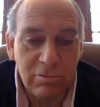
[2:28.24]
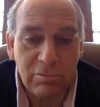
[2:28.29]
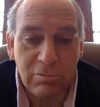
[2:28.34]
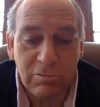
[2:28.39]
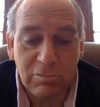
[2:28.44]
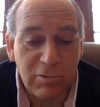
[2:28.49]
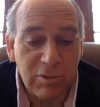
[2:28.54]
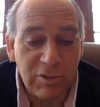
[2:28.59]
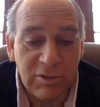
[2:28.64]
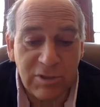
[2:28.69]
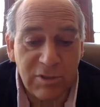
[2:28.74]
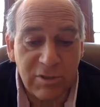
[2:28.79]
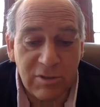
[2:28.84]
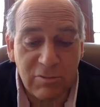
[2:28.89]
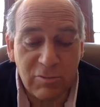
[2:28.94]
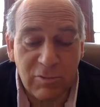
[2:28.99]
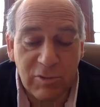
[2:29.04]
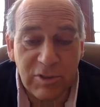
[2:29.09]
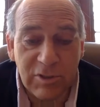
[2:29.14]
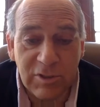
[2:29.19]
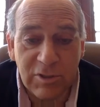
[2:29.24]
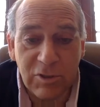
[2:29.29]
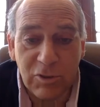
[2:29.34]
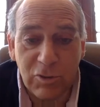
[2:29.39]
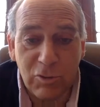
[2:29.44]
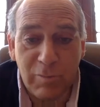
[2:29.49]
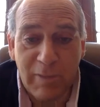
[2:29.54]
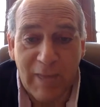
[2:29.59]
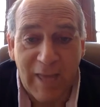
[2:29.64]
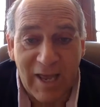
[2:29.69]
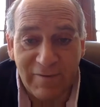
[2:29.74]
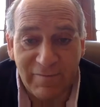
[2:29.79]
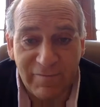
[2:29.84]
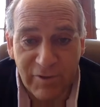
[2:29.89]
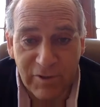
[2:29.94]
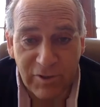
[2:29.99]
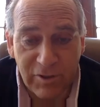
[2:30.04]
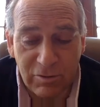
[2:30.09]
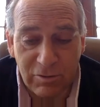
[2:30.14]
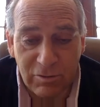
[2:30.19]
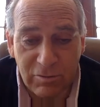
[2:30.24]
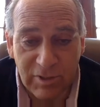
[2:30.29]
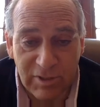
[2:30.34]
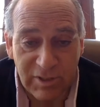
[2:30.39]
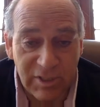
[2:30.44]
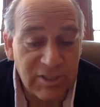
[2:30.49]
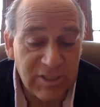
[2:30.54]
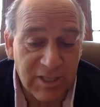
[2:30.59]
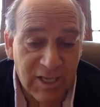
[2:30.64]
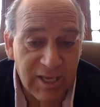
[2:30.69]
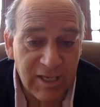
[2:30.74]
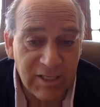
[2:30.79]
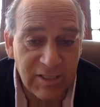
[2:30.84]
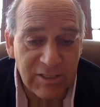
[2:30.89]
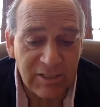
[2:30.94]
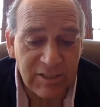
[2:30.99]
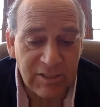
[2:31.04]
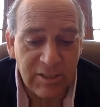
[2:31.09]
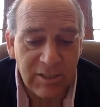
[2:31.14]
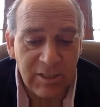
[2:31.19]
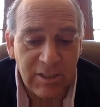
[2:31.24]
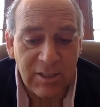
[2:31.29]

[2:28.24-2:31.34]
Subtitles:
was too bad for you in this case.